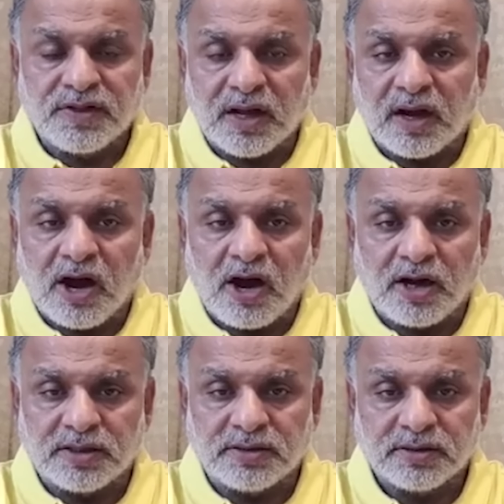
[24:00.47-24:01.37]
the
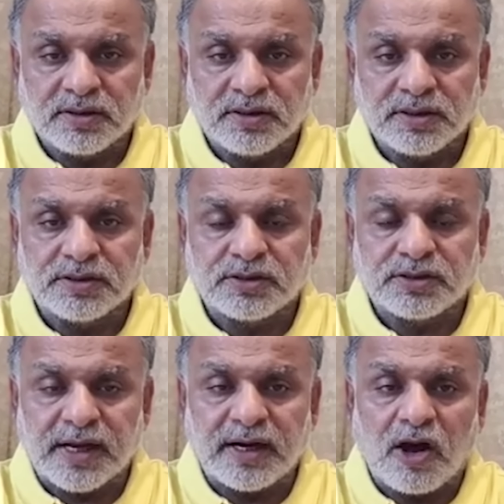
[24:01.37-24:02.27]
God, he
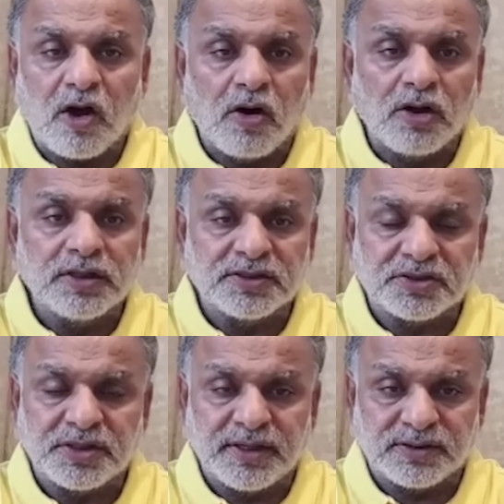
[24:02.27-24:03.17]
said all these
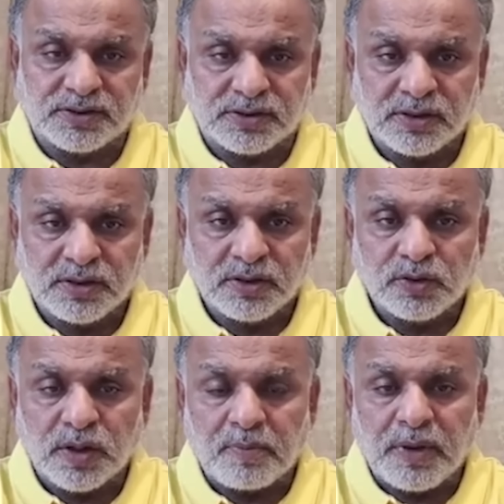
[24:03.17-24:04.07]
things to
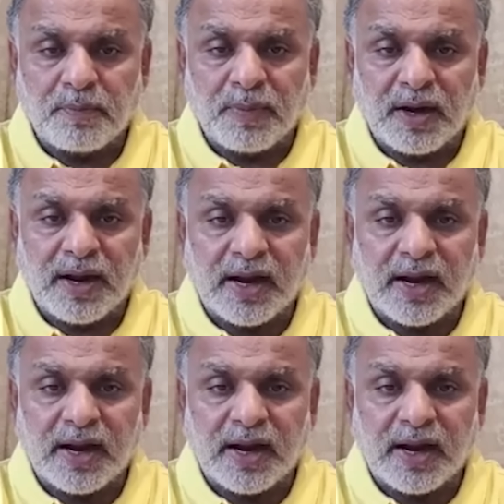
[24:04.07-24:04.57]
the people,